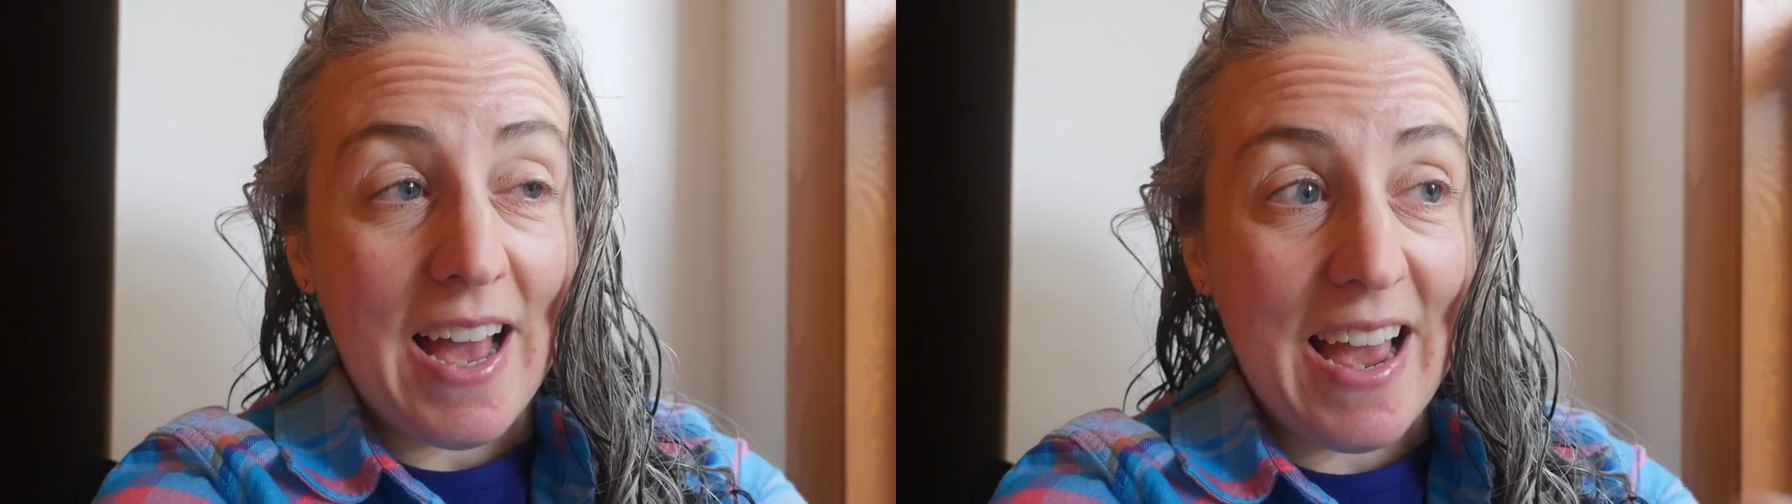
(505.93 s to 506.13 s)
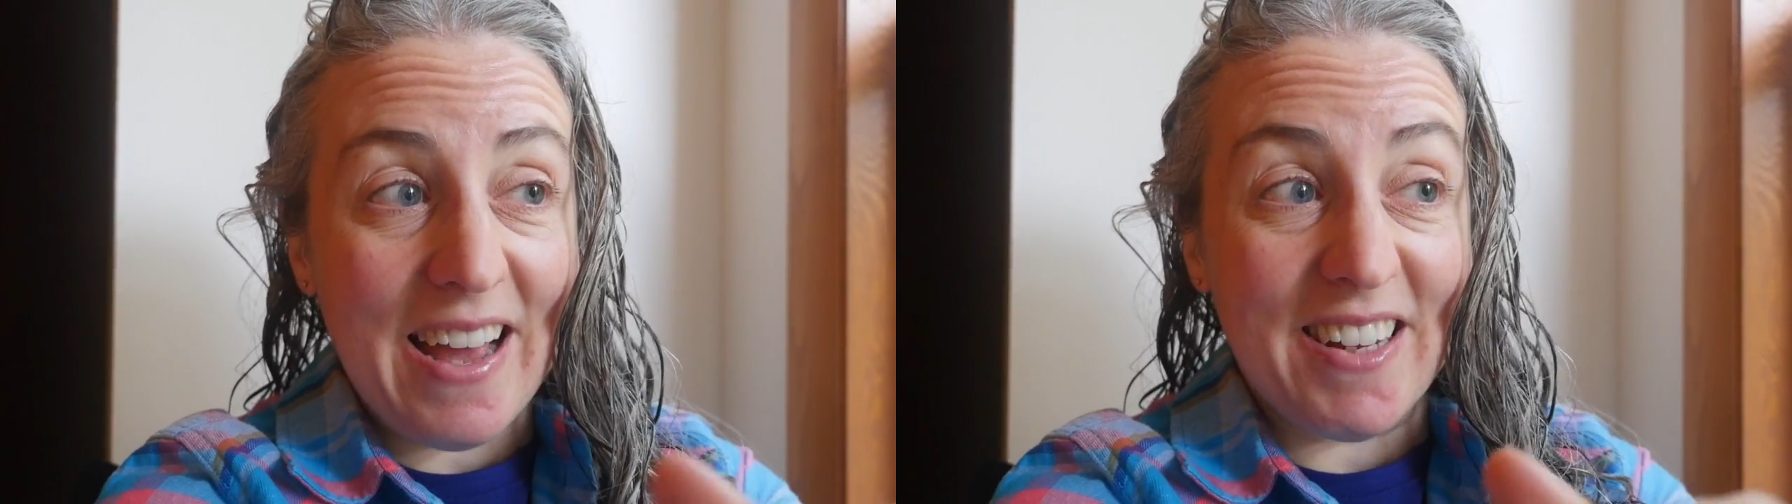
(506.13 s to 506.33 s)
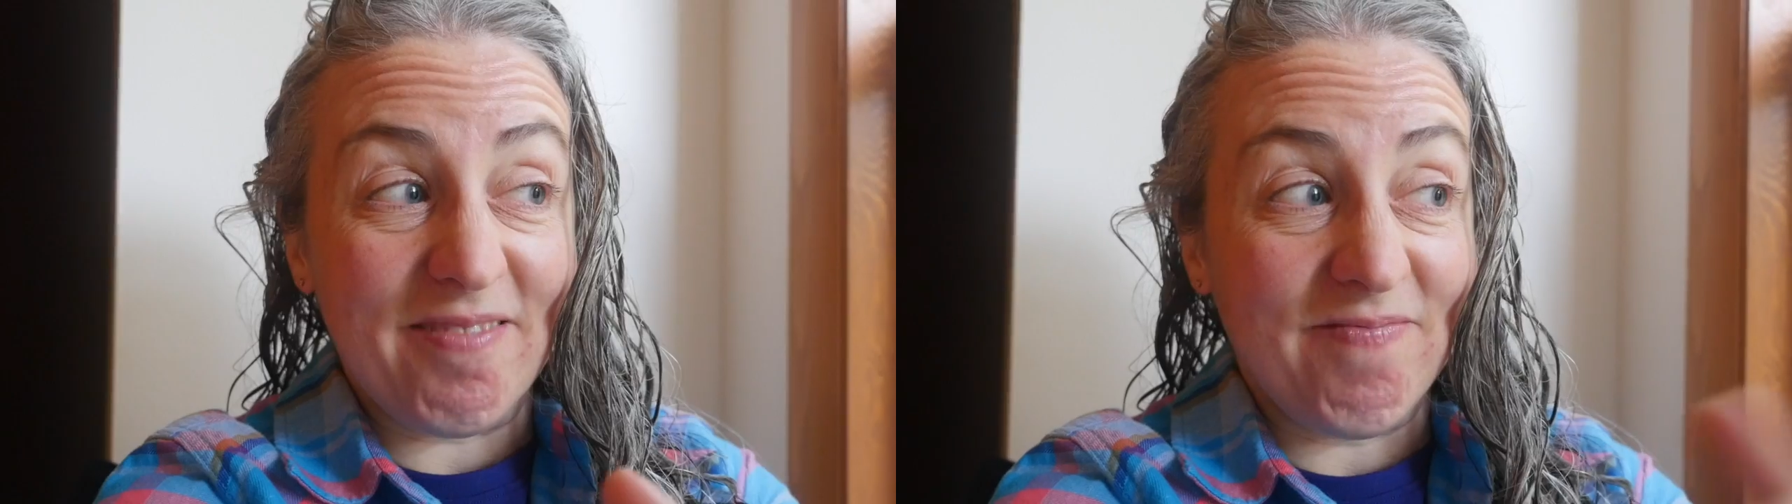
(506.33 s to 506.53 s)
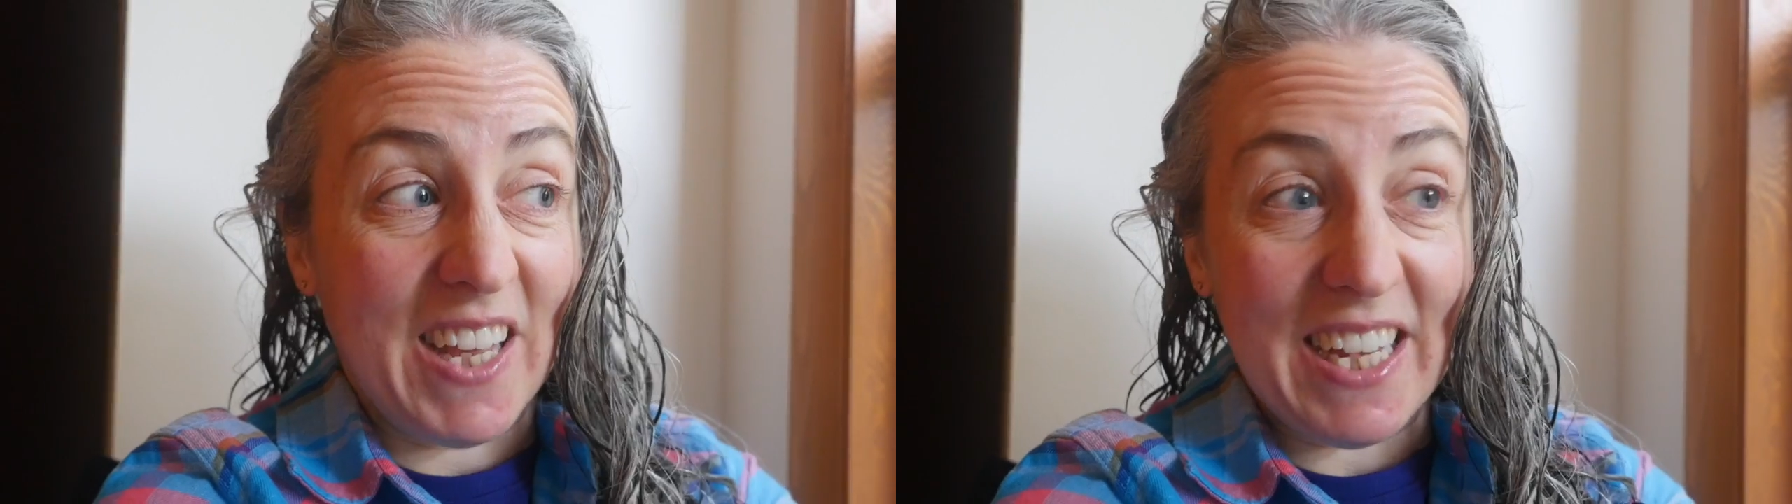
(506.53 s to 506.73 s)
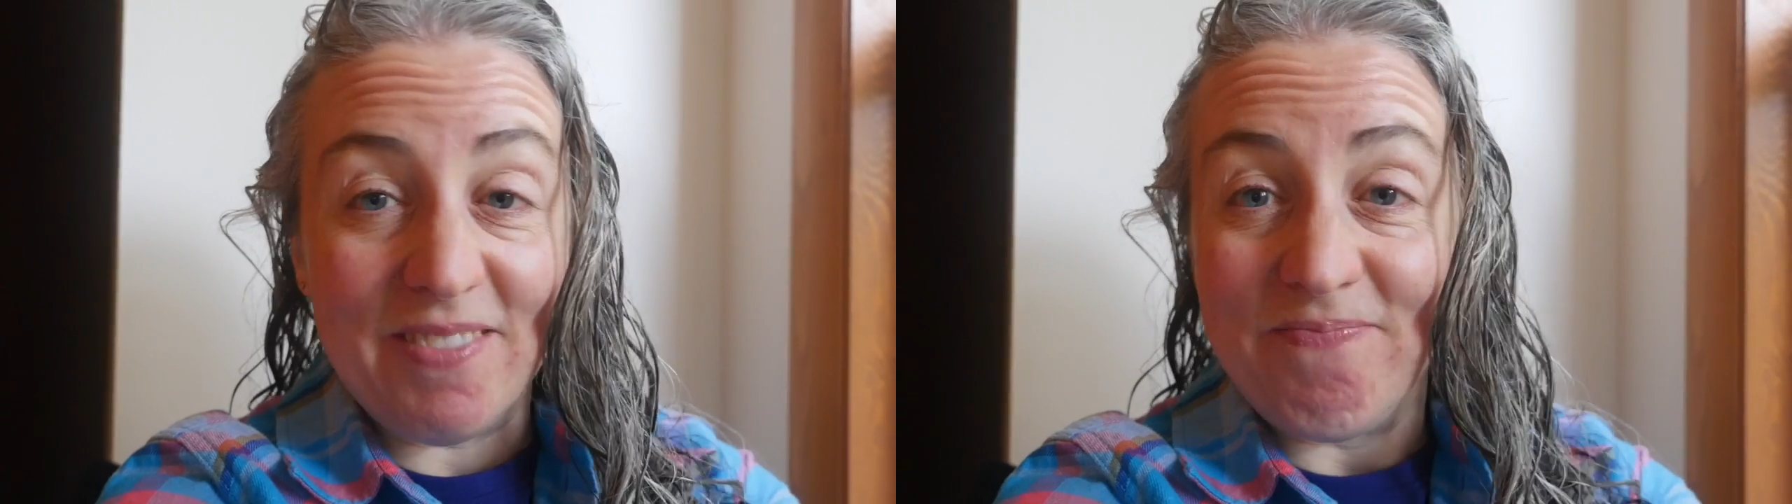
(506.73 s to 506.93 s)
And
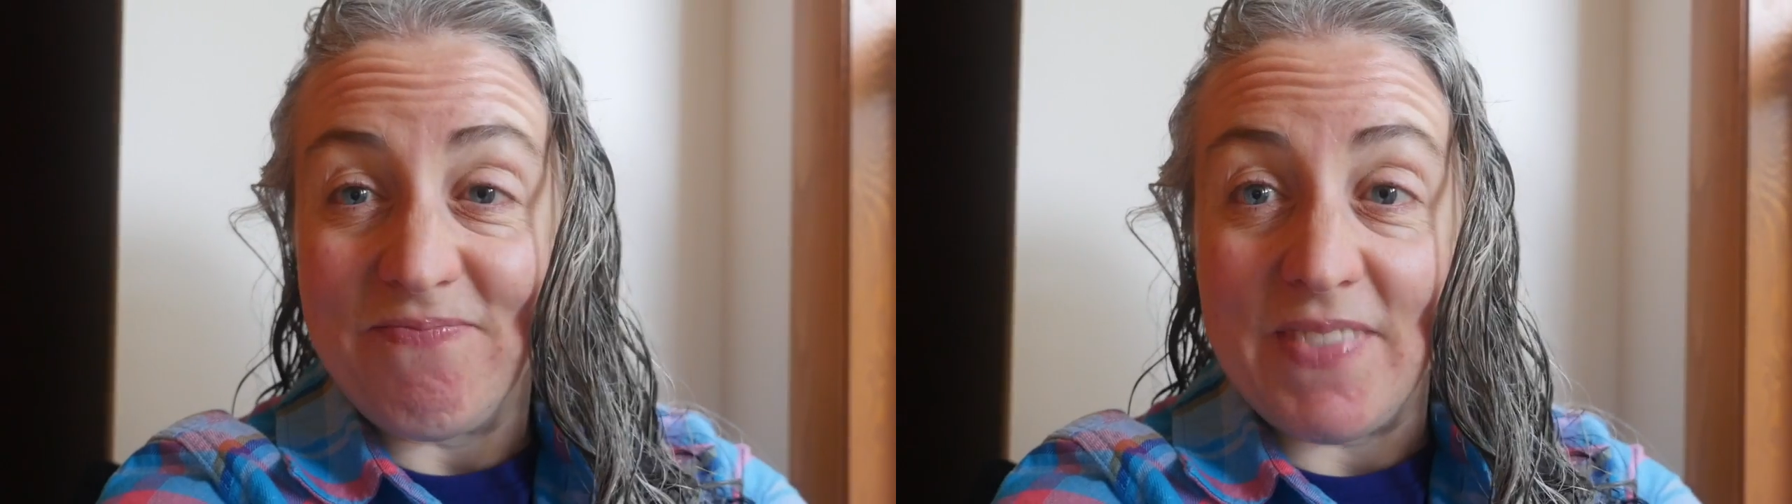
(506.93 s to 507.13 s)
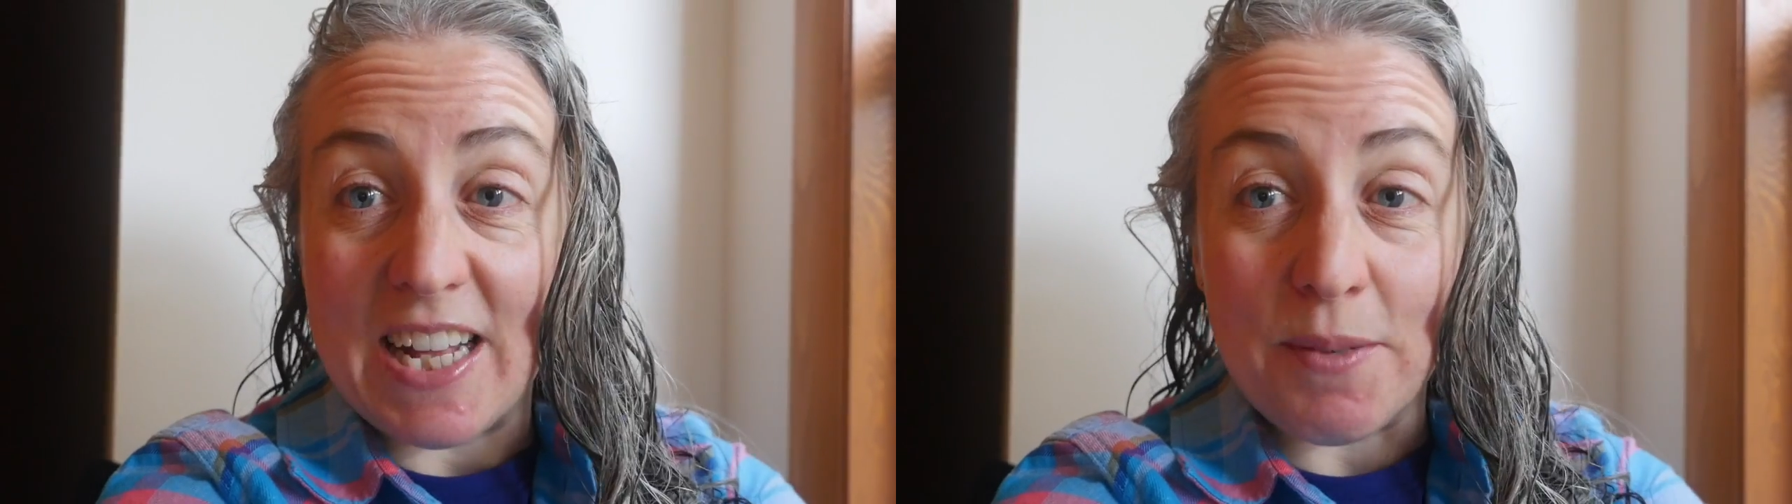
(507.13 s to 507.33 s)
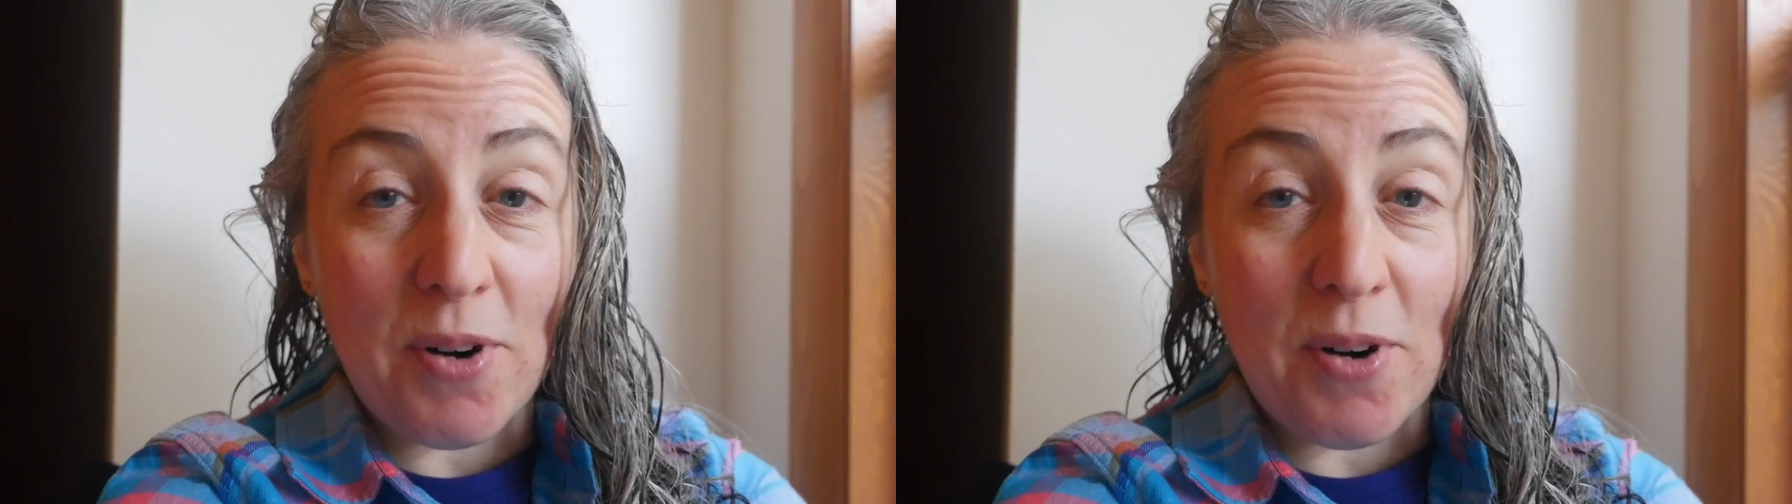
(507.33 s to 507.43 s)
like, that's a